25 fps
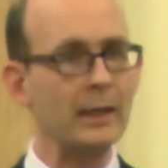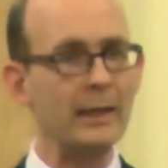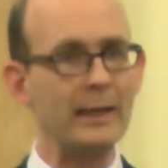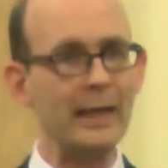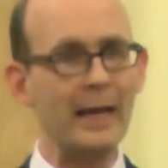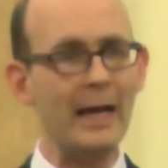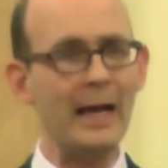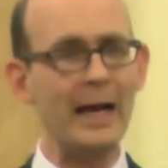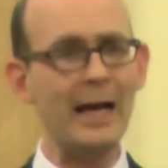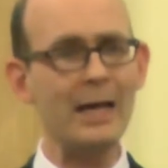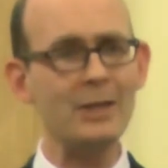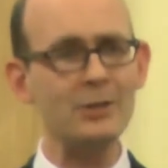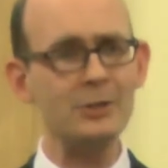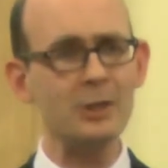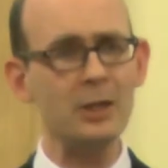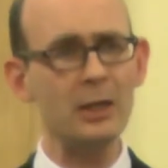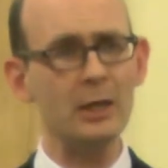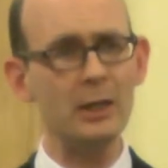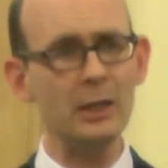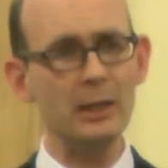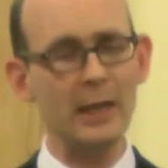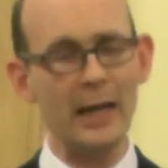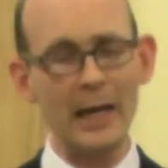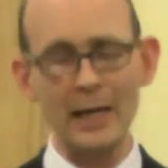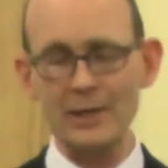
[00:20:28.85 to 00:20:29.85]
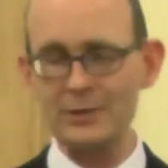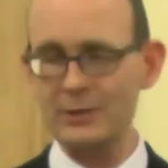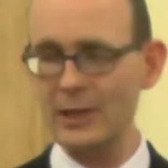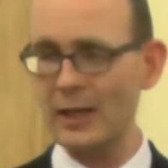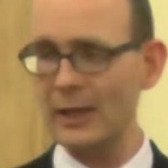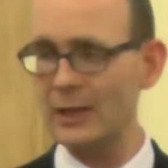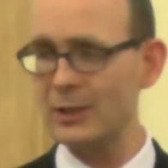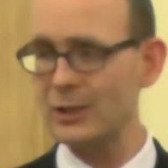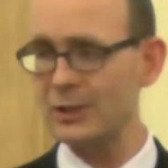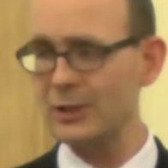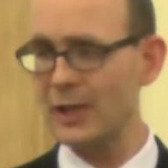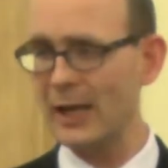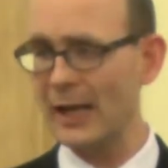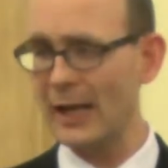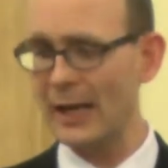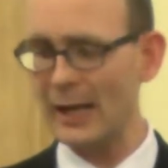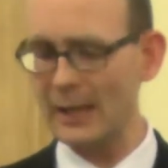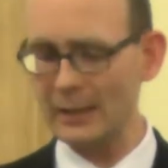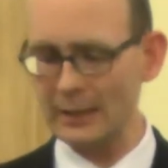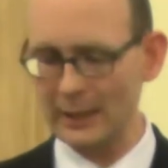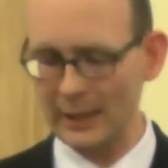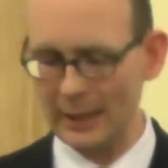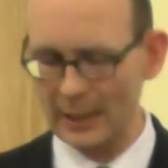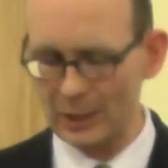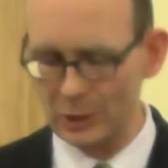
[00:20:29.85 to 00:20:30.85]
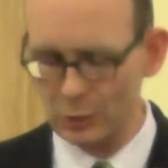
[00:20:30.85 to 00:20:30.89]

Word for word: Gaza, as I said,